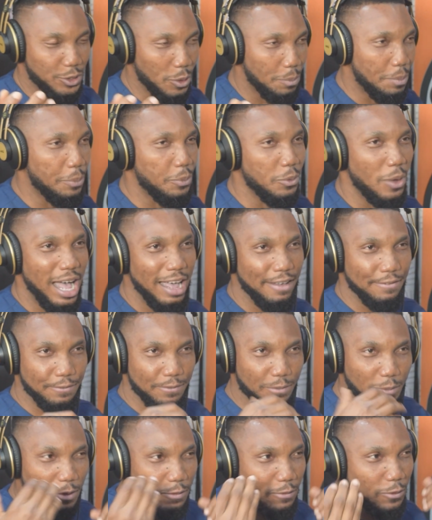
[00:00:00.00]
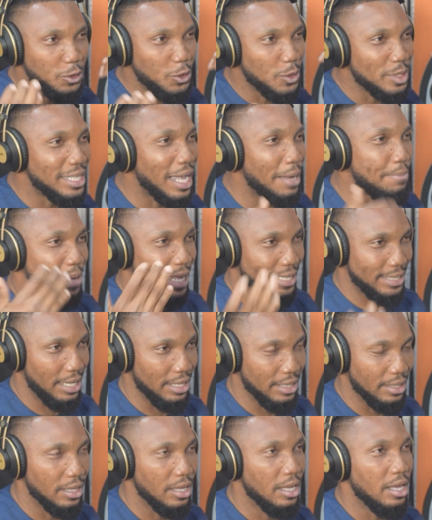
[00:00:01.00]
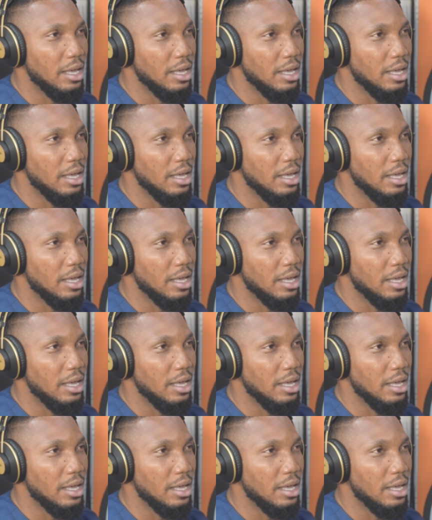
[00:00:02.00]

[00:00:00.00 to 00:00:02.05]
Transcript: So people have used that pattern.